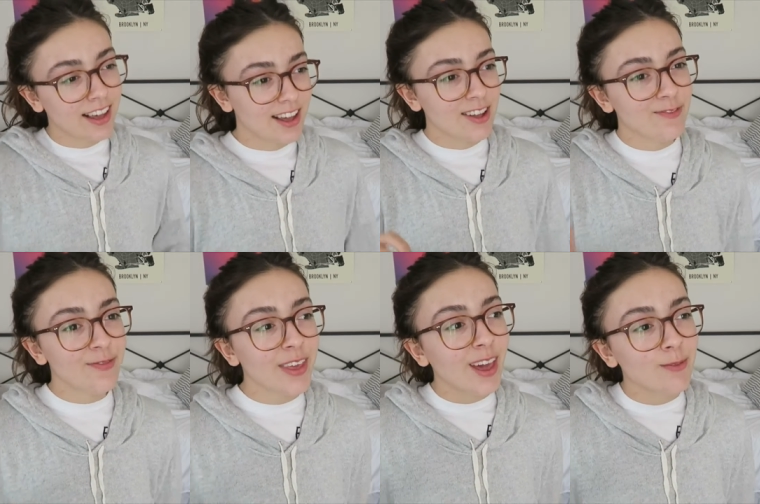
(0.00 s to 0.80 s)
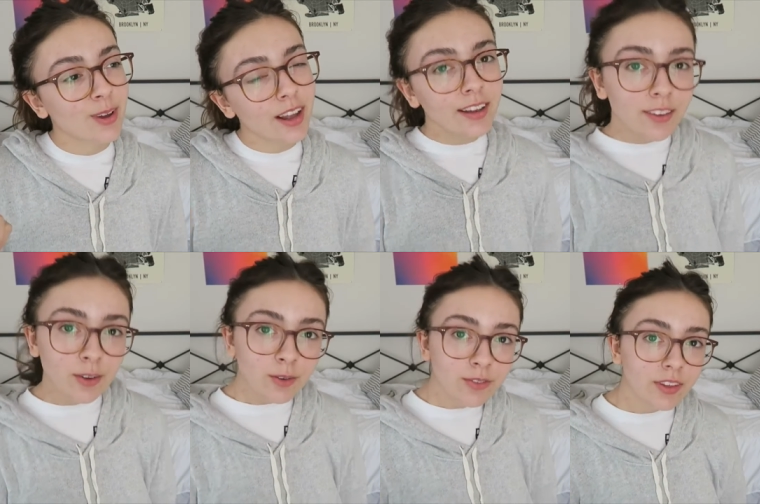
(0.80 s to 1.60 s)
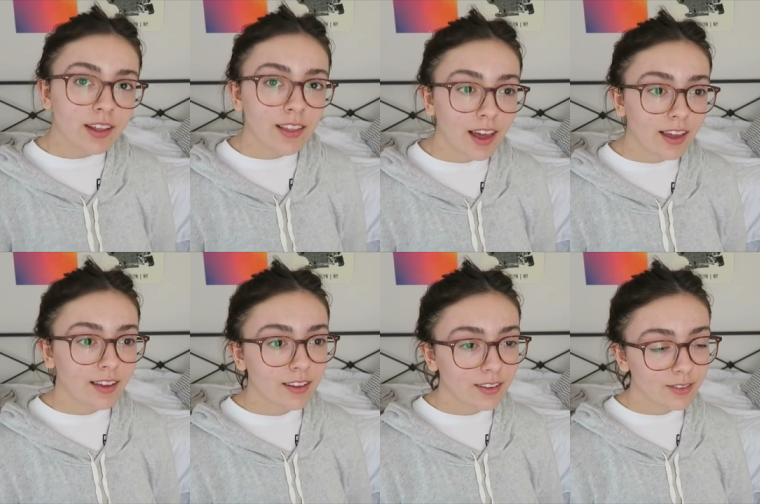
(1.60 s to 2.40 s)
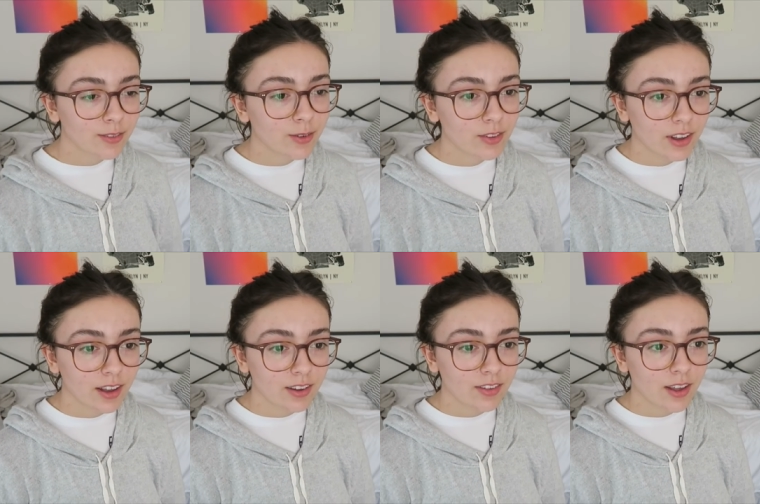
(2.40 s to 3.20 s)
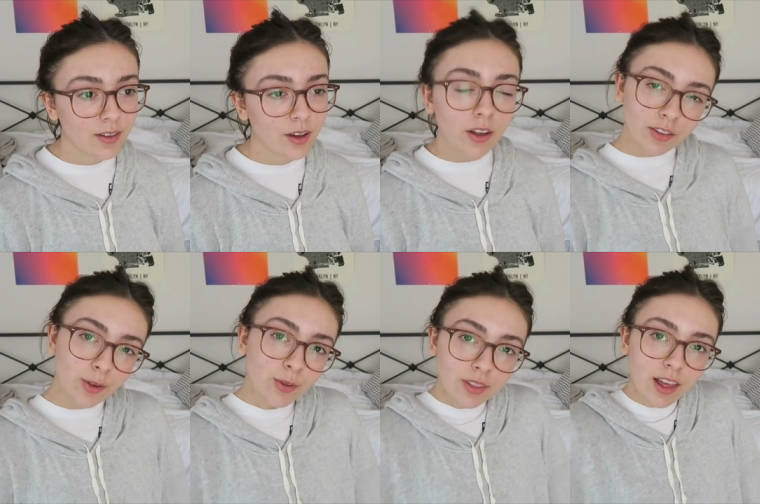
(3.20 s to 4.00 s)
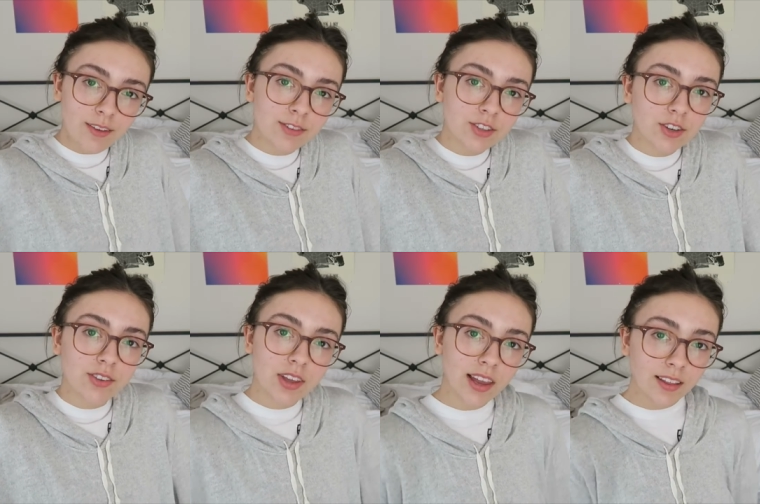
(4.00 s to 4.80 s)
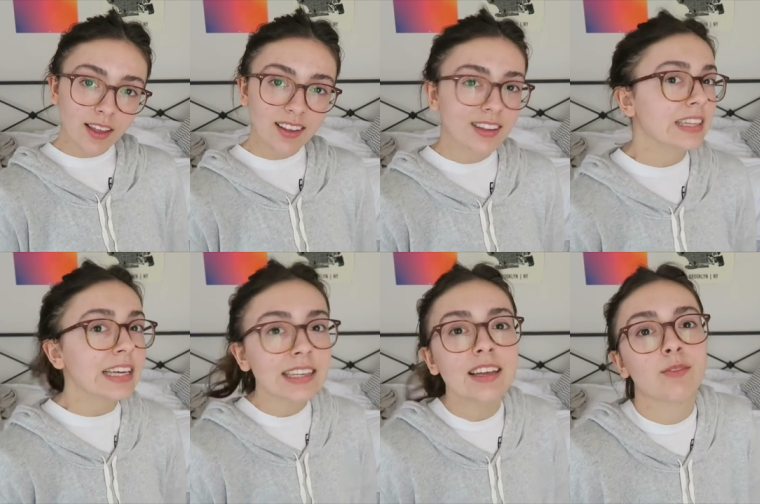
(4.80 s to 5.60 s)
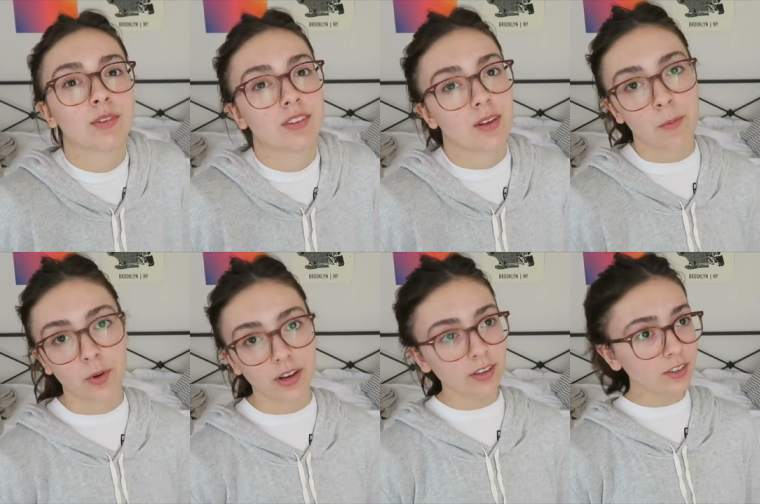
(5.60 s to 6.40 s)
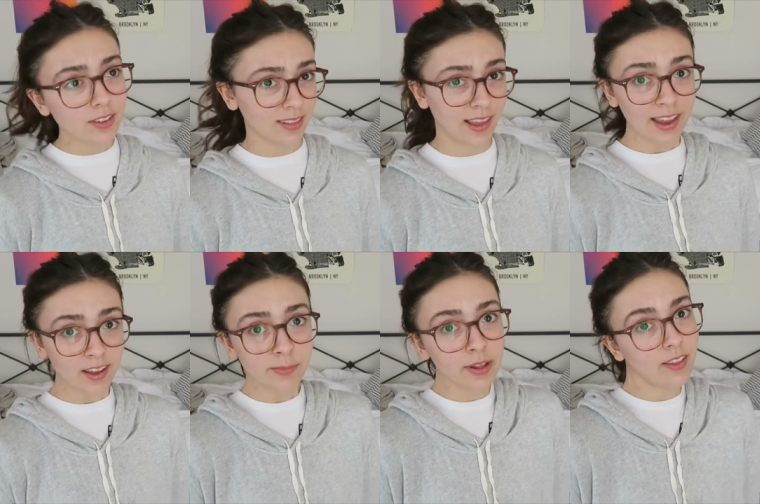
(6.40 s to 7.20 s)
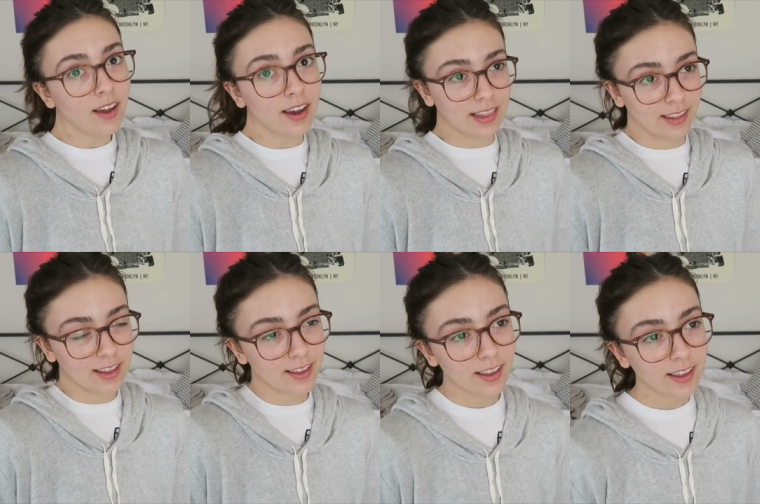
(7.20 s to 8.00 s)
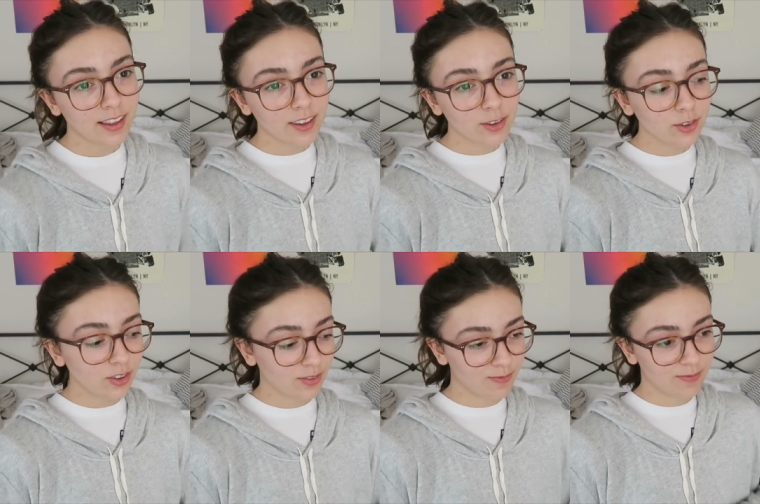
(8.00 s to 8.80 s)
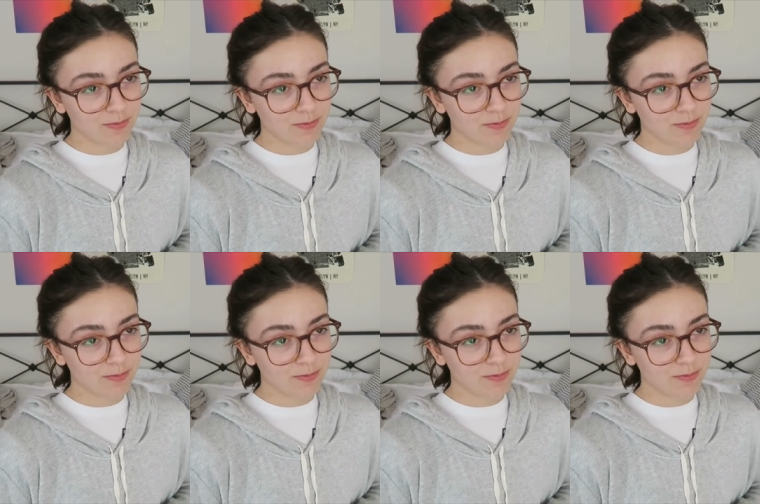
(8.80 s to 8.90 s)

um, but I do feel like, what was I gonna say? Also, love is just kind of like clicking with someone. You just like them a lot. Like, you just